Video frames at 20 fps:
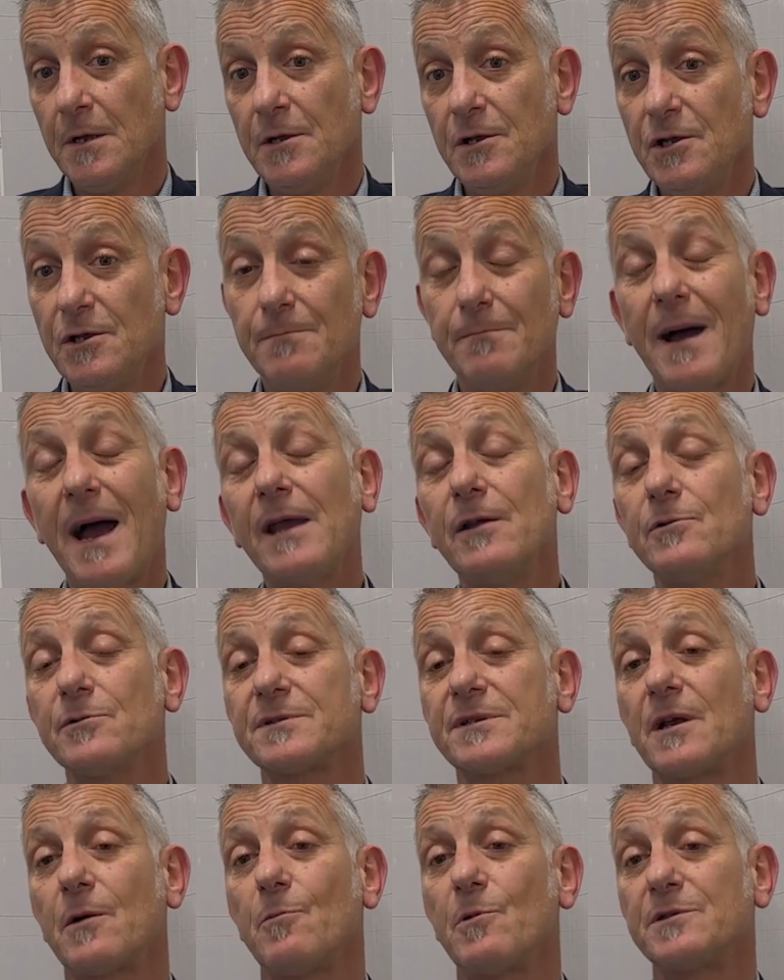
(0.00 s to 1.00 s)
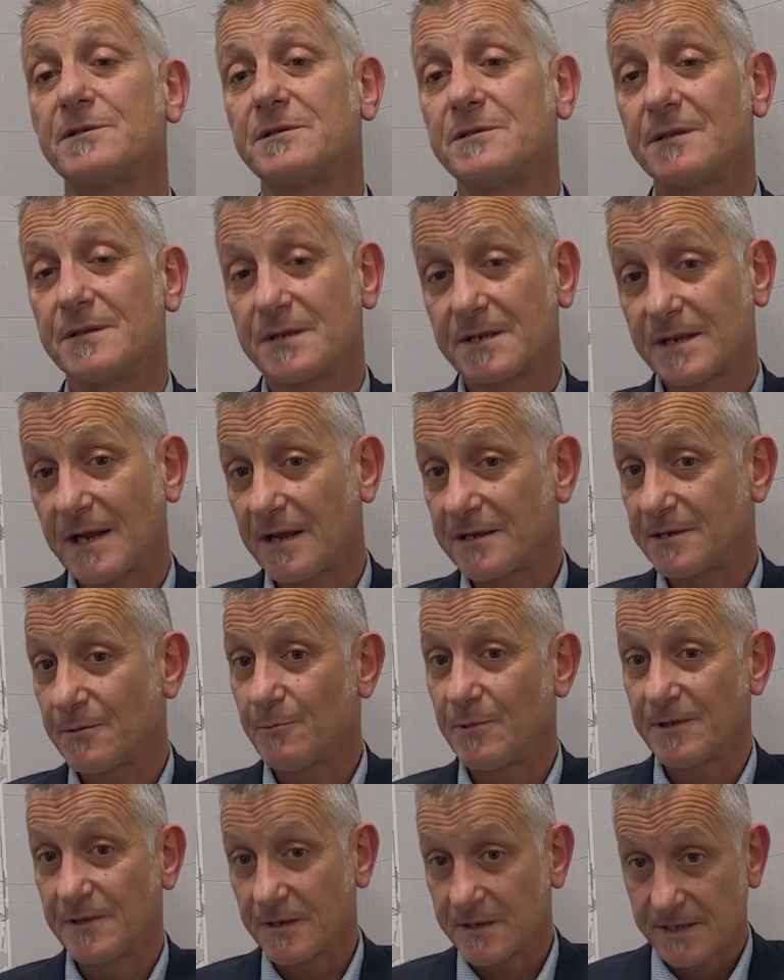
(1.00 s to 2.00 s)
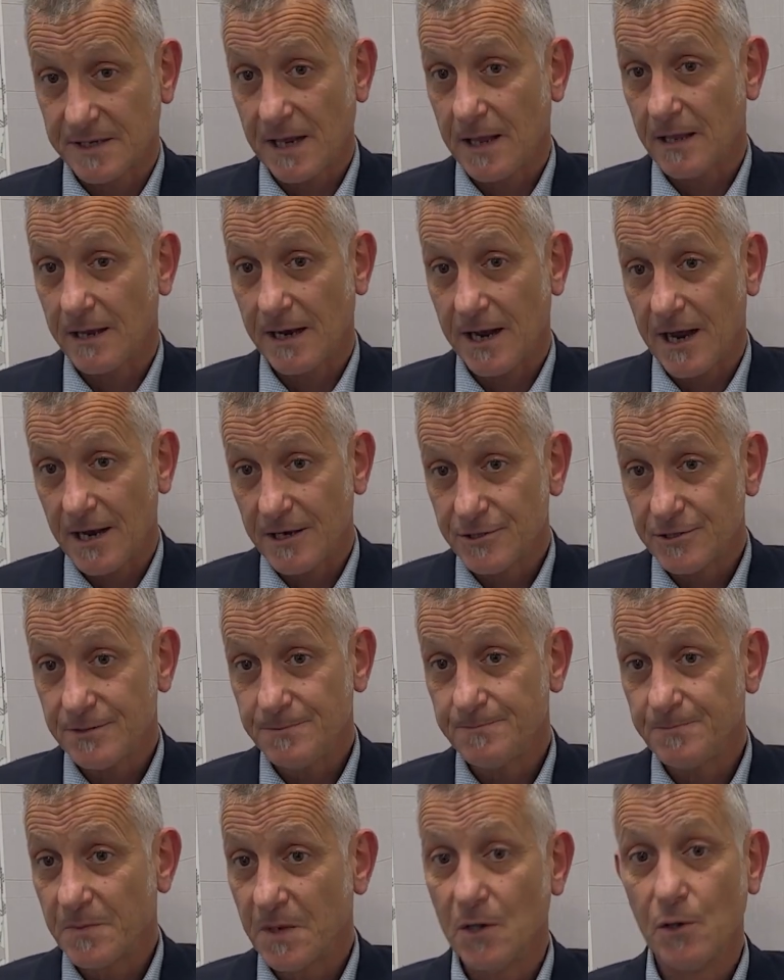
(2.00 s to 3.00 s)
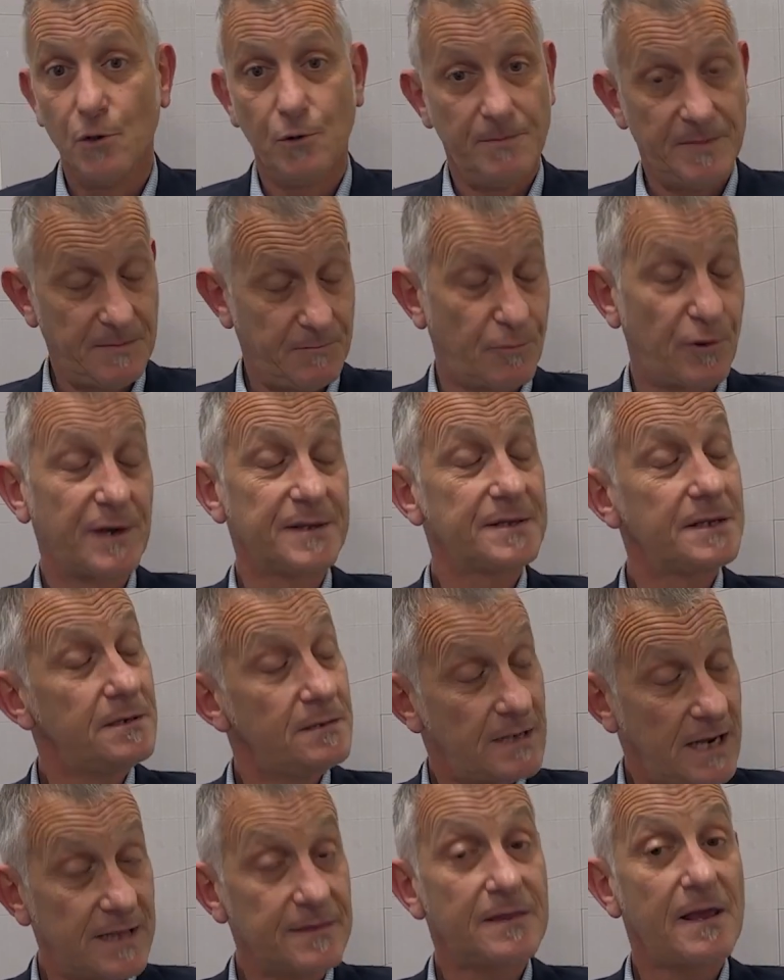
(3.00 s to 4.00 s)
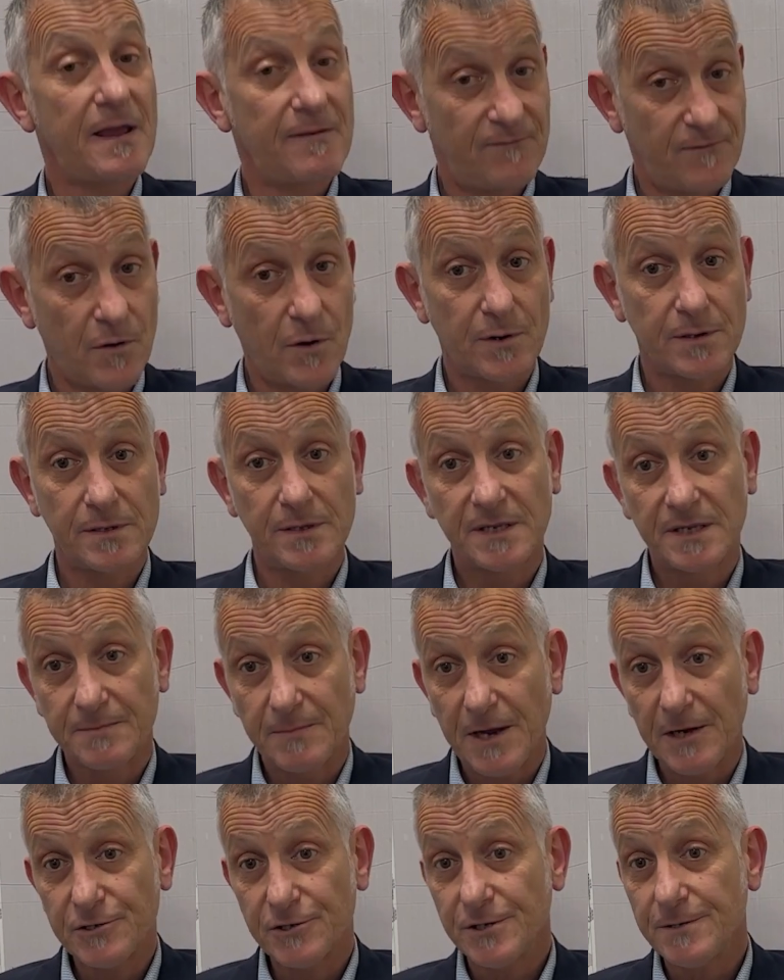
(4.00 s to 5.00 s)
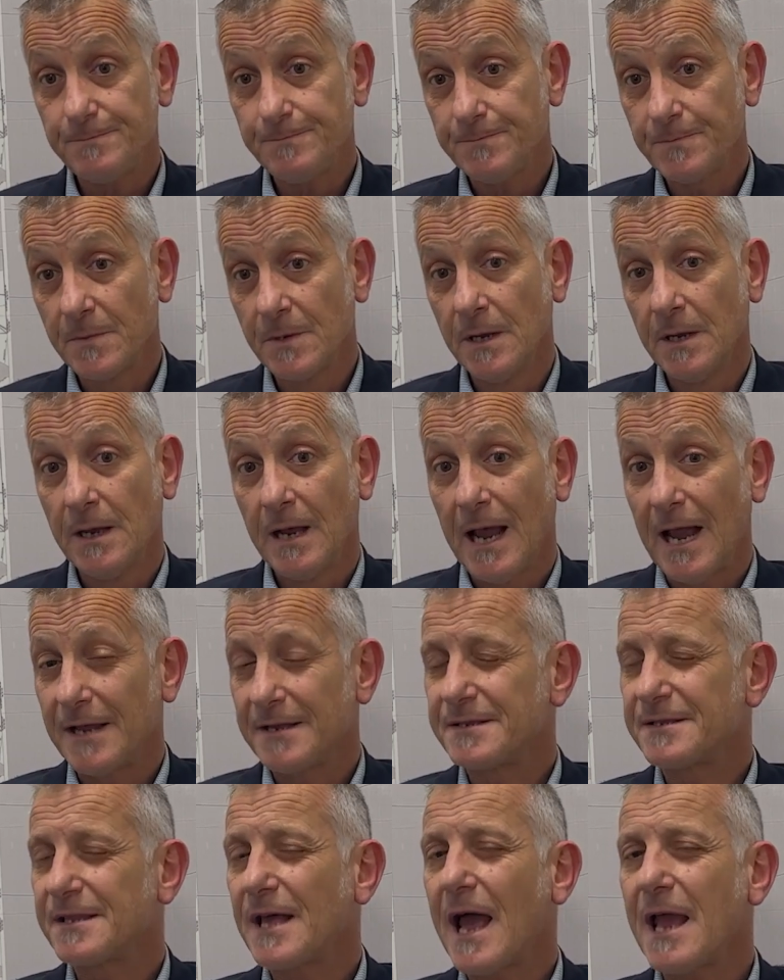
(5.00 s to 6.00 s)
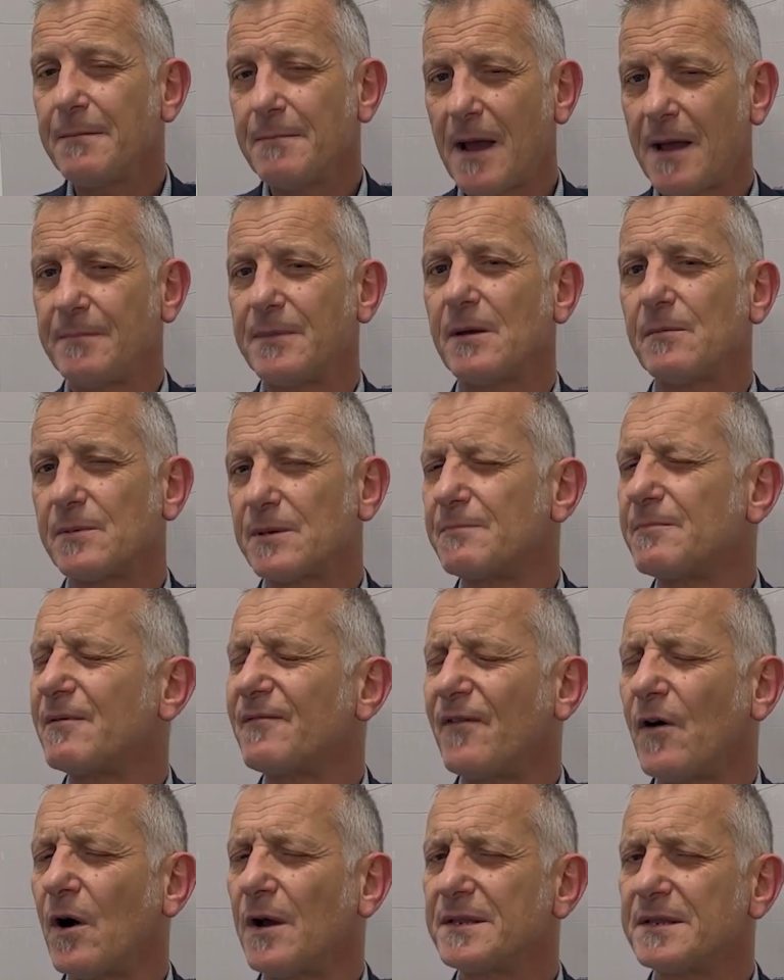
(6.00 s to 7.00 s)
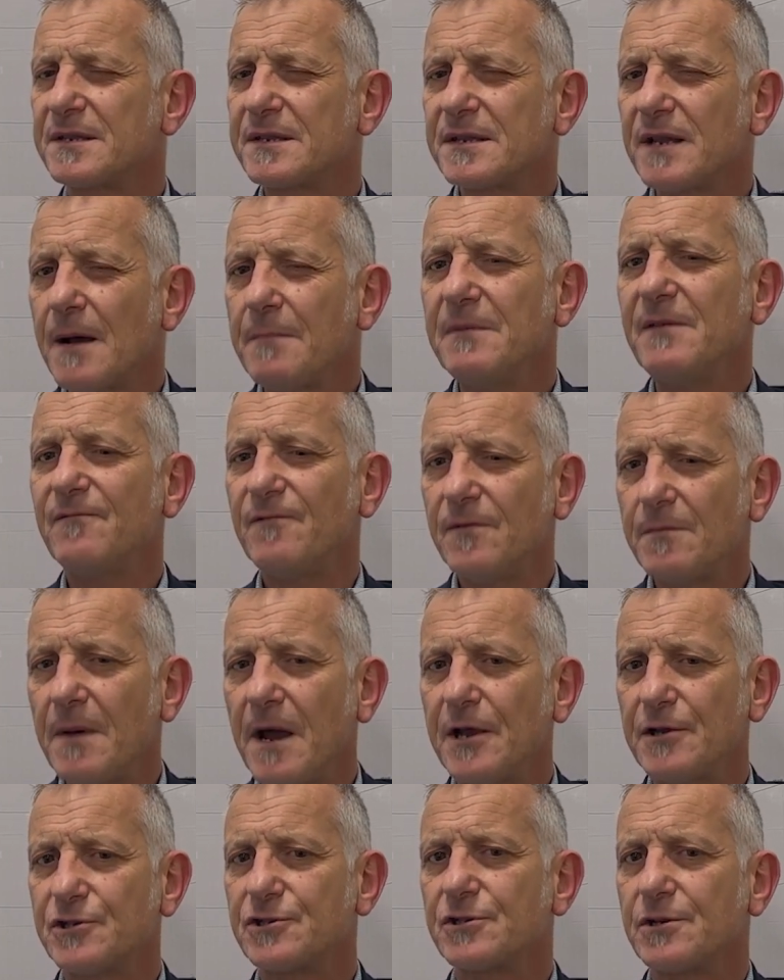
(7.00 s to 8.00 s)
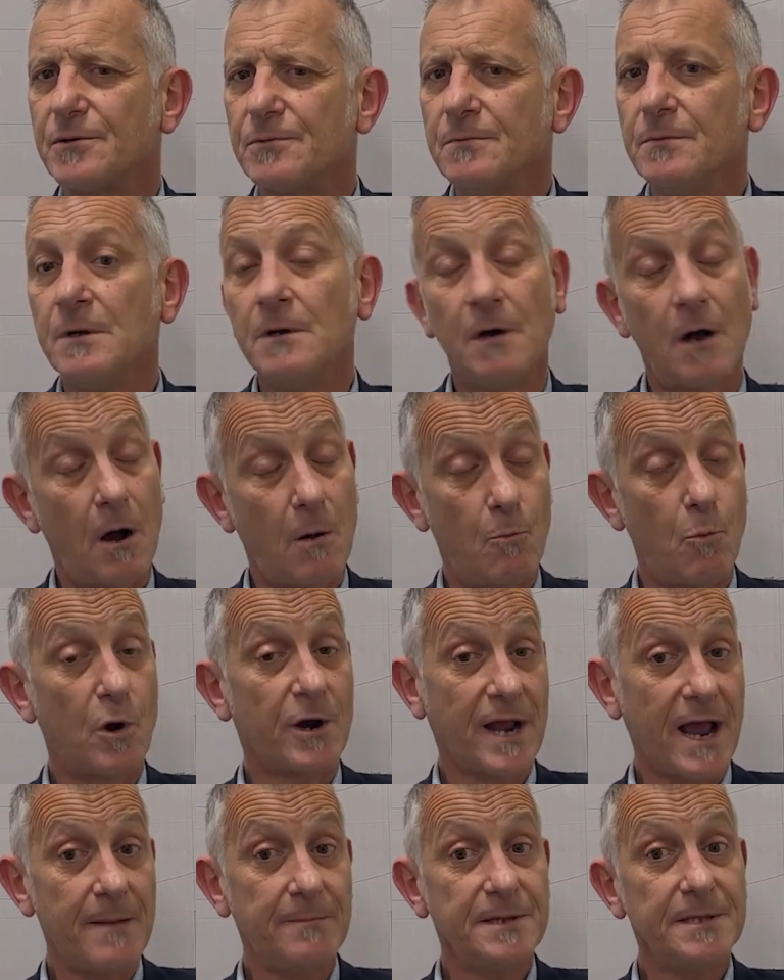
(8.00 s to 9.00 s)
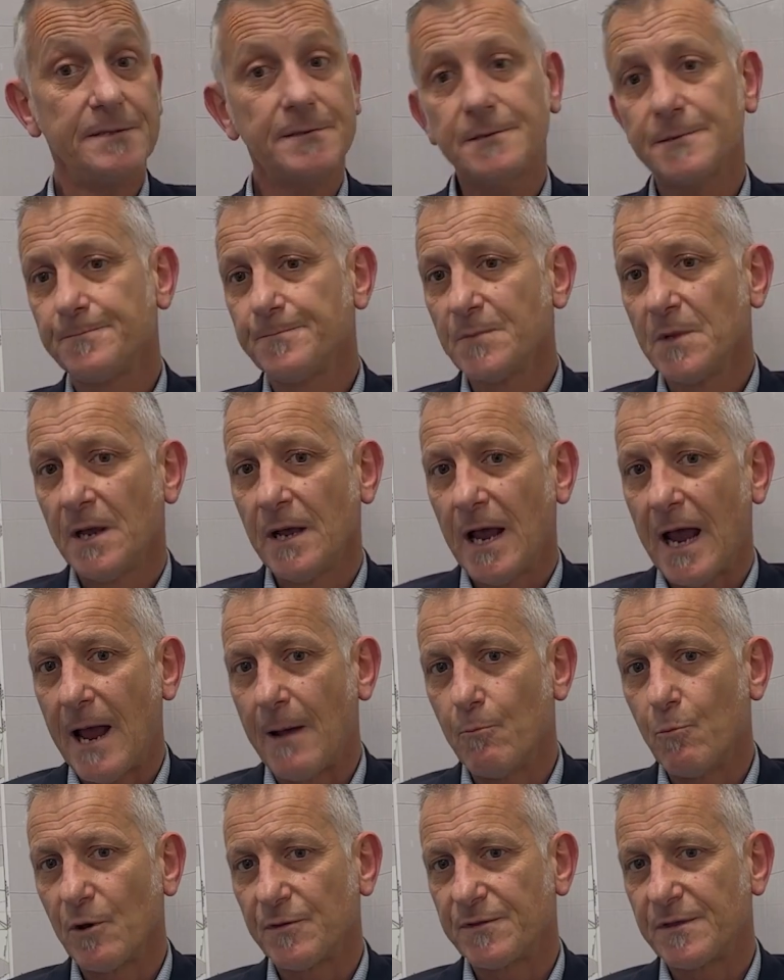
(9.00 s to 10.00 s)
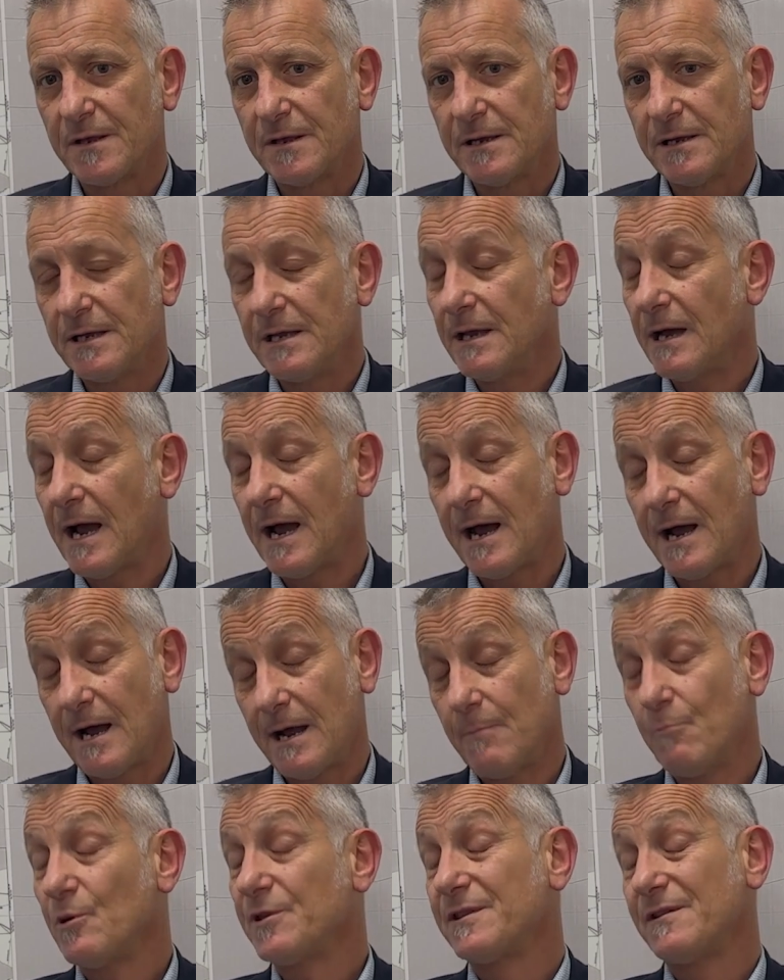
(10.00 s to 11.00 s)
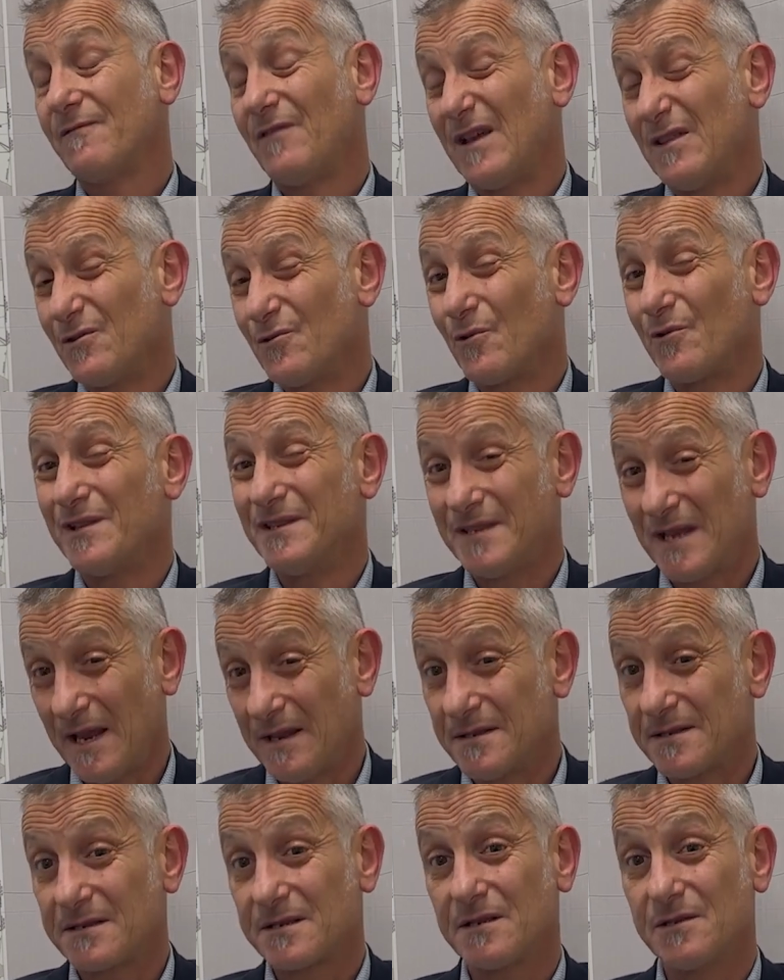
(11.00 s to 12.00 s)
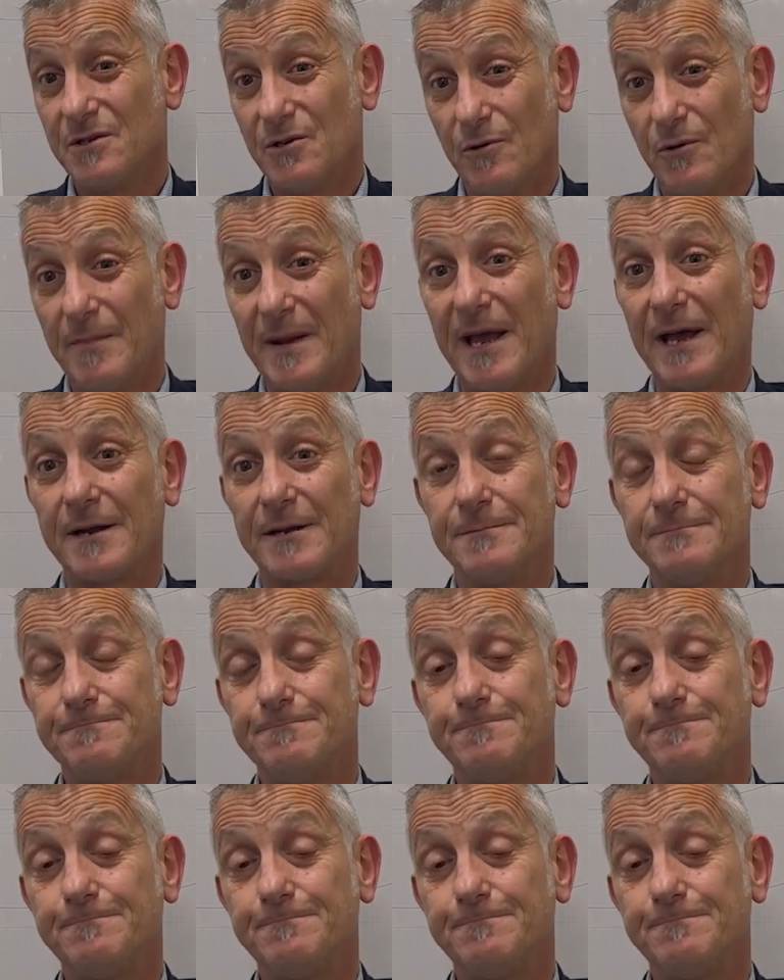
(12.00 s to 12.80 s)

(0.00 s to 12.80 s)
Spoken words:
You may also want to discuss it with the selling agent, who will be present at that final inspection, as they may be able to provide some information on what happened and what the vendor intends to do about it.